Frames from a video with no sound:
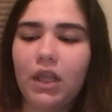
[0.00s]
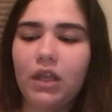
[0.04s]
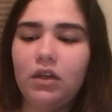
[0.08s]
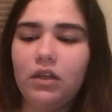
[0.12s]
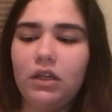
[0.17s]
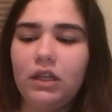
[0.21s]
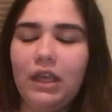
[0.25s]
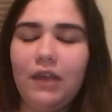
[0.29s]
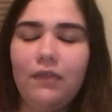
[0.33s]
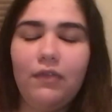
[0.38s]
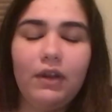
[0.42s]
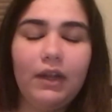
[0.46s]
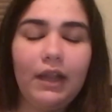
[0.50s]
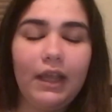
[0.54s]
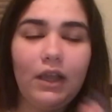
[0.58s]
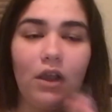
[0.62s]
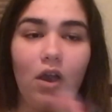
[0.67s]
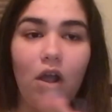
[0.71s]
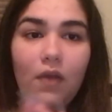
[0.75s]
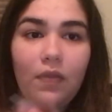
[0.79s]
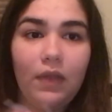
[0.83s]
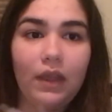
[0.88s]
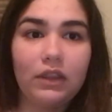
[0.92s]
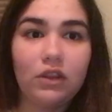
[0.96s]
Even like
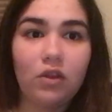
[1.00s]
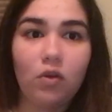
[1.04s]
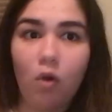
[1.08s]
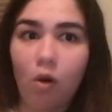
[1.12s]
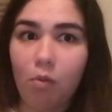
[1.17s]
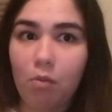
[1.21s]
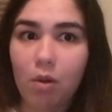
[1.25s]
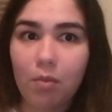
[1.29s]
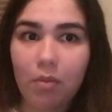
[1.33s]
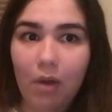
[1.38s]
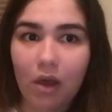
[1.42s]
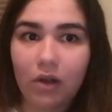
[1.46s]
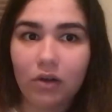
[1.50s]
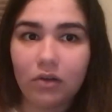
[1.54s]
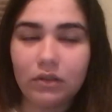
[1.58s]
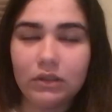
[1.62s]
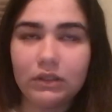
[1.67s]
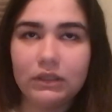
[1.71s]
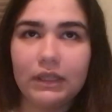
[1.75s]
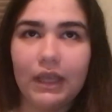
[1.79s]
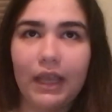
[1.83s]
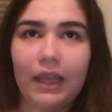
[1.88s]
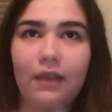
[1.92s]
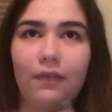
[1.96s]
on like the normal
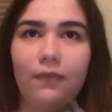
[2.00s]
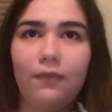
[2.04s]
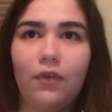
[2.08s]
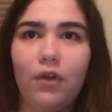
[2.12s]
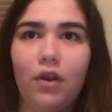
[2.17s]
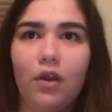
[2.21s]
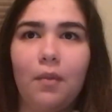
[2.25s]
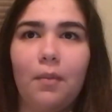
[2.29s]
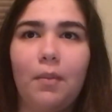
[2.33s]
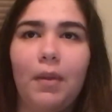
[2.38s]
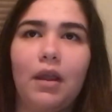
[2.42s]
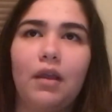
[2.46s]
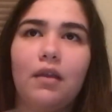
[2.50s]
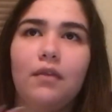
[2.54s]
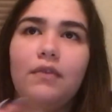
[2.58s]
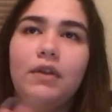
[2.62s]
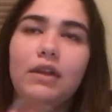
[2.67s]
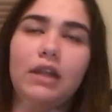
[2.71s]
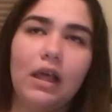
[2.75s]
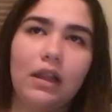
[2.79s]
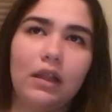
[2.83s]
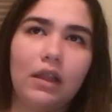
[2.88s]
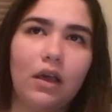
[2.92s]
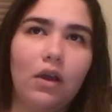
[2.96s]
bottles, like for Bare
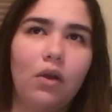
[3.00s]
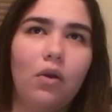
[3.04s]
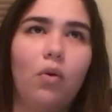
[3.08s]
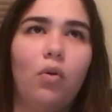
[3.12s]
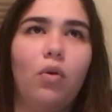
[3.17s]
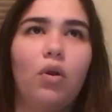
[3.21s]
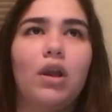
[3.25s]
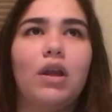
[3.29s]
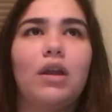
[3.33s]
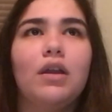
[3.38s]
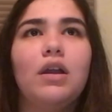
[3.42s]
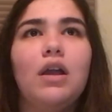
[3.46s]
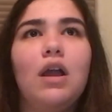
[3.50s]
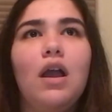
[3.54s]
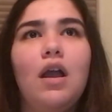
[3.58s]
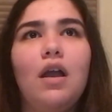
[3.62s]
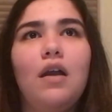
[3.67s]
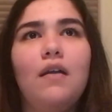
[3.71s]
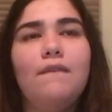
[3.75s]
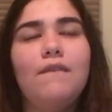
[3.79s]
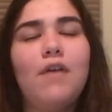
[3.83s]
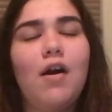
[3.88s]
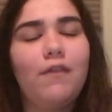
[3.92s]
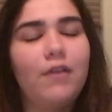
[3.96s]
Vanilla or
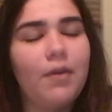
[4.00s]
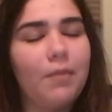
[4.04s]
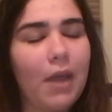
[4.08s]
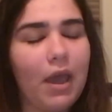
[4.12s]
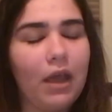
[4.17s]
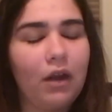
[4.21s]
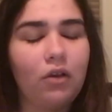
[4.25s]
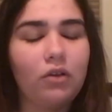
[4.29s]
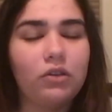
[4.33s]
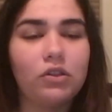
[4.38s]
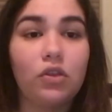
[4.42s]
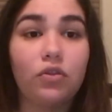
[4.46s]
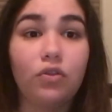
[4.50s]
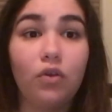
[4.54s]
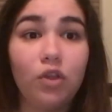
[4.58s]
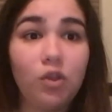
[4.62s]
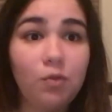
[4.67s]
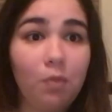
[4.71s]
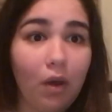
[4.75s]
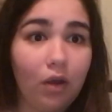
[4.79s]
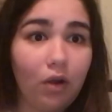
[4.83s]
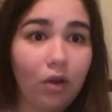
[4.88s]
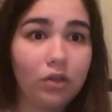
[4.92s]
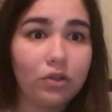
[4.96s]
Velvet Petals, those
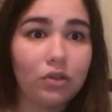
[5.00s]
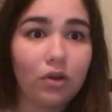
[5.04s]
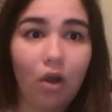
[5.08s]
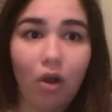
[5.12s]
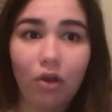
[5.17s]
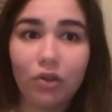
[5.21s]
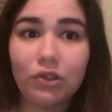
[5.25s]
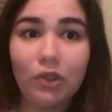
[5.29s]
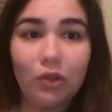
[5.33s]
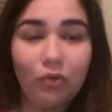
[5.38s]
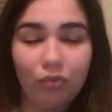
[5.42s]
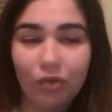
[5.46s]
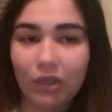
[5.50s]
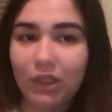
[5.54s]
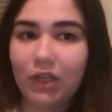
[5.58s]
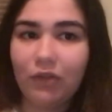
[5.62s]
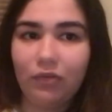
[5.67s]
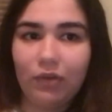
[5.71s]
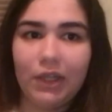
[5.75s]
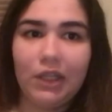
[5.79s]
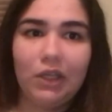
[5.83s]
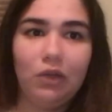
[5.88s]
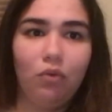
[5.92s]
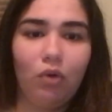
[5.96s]
bottles are also really,
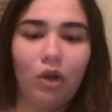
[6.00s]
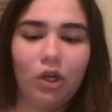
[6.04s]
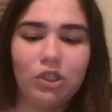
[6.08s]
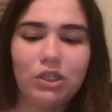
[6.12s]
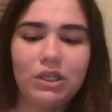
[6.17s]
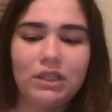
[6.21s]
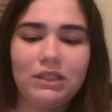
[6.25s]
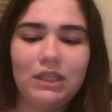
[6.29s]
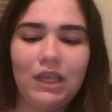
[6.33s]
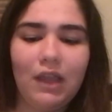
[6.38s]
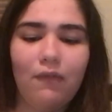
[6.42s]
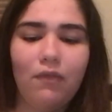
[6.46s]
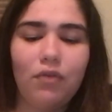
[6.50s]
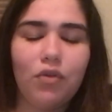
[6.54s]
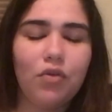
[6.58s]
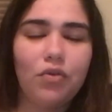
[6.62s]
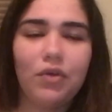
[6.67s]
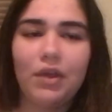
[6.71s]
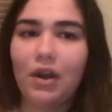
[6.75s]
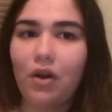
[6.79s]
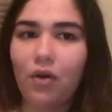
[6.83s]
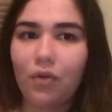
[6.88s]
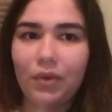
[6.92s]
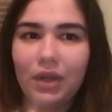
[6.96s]
really gorgeous, even though
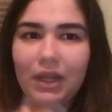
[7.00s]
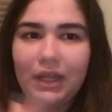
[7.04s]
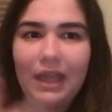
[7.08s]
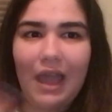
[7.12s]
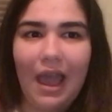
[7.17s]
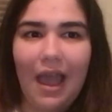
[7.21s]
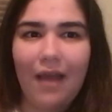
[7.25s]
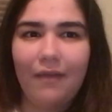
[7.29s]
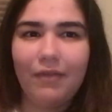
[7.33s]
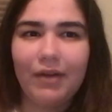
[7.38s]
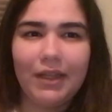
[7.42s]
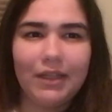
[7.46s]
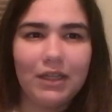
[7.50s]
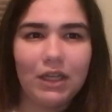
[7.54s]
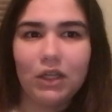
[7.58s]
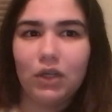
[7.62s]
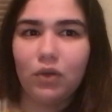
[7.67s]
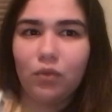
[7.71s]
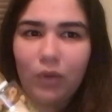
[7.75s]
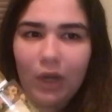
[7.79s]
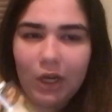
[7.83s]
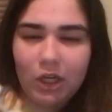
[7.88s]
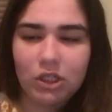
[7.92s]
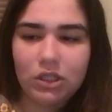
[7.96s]
they don't really have any
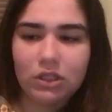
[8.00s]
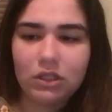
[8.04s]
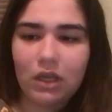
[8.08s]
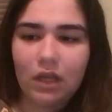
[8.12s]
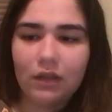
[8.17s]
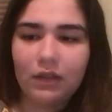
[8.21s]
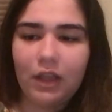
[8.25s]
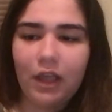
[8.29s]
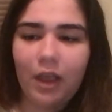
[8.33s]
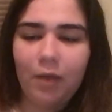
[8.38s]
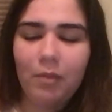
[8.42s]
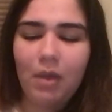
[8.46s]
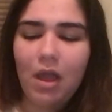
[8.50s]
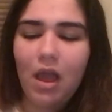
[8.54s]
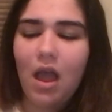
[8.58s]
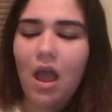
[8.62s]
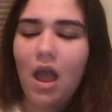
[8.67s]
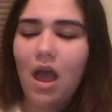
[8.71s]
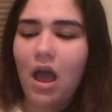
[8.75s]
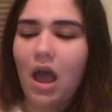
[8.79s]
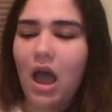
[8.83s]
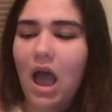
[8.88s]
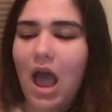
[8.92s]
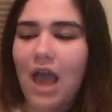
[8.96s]
decorations on them.
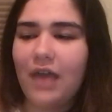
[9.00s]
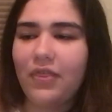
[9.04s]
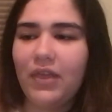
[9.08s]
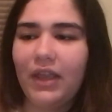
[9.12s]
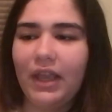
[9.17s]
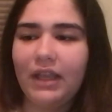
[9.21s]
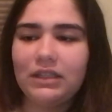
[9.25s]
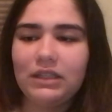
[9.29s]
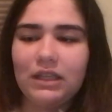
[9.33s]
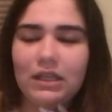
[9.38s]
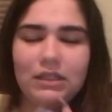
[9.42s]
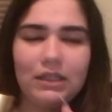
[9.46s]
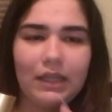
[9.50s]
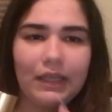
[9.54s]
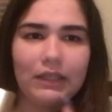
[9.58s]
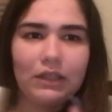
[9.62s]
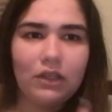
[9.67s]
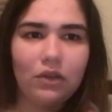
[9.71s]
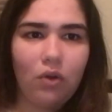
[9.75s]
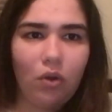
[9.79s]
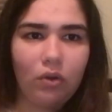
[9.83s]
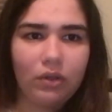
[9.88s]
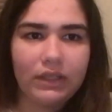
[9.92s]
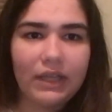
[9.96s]
I think it's because like the
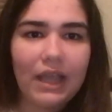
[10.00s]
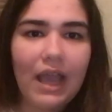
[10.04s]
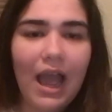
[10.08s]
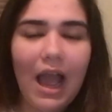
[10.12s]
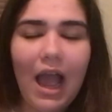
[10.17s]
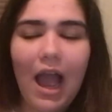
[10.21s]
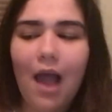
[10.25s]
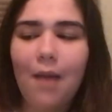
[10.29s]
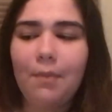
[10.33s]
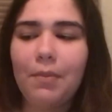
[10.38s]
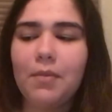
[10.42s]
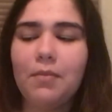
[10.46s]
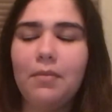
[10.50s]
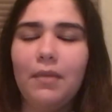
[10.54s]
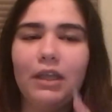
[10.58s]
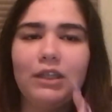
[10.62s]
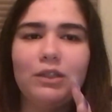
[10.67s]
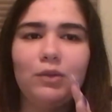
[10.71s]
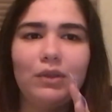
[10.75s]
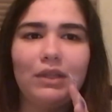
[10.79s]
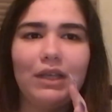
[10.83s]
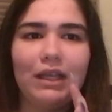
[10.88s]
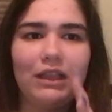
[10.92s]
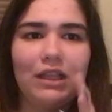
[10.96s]
gold cap
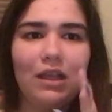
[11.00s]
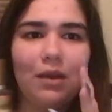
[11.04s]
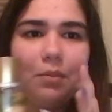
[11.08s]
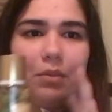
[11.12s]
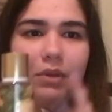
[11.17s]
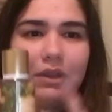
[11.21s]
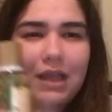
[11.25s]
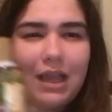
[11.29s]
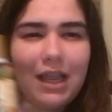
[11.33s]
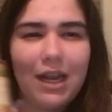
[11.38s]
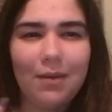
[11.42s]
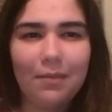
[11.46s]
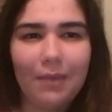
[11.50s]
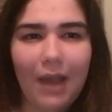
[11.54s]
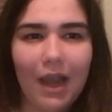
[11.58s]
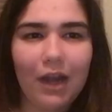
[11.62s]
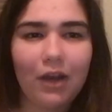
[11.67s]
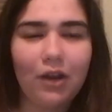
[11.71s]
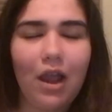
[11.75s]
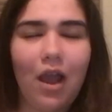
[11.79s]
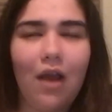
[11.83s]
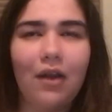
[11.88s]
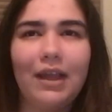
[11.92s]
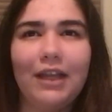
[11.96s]
mixed with like the plain
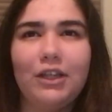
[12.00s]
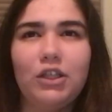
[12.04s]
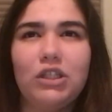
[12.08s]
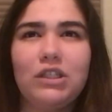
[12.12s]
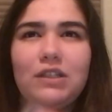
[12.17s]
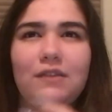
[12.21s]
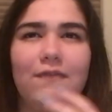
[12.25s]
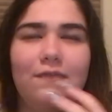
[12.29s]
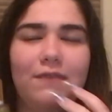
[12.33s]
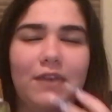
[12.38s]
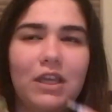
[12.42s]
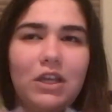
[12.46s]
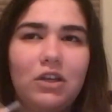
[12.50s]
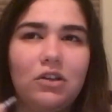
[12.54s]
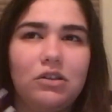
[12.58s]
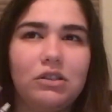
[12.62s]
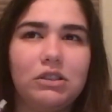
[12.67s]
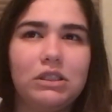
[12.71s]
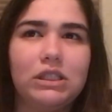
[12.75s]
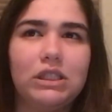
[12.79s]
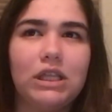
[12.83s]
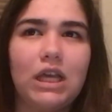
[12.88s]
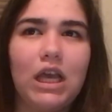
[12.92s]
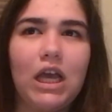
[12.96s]
background, it just
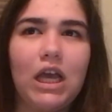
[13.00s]
feels